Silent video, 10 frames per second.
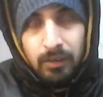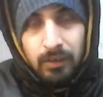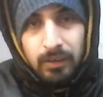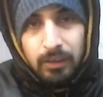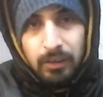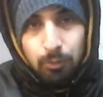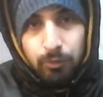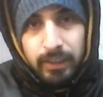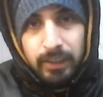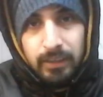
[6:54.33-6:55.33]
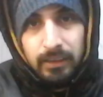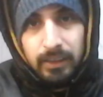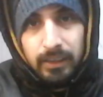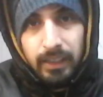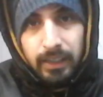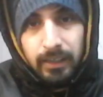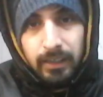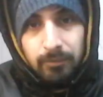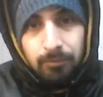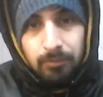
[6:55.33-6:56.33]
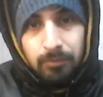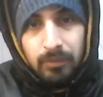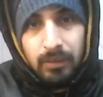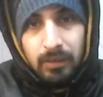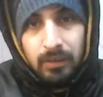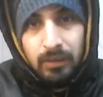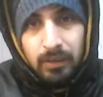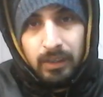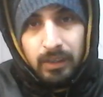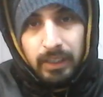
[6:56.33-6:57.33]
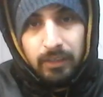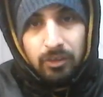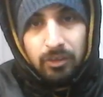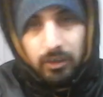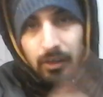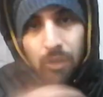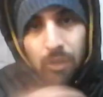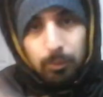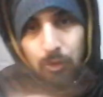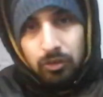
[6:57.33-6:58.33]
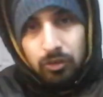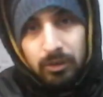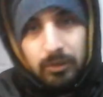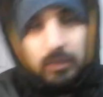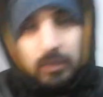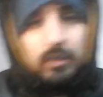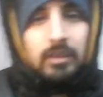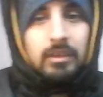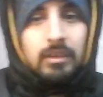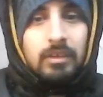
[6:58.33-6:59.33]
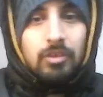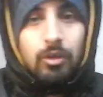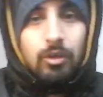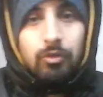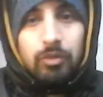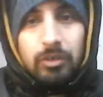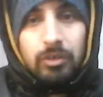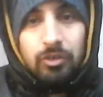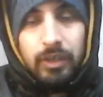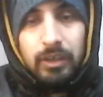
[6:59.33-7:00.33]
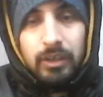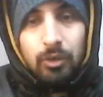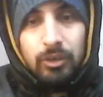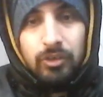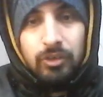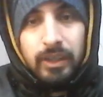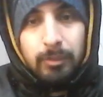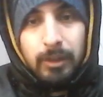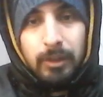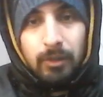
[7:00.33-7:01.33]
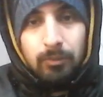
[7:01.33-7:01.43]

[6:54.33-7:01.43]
It's moving in a circle almost instead of going straight up and down.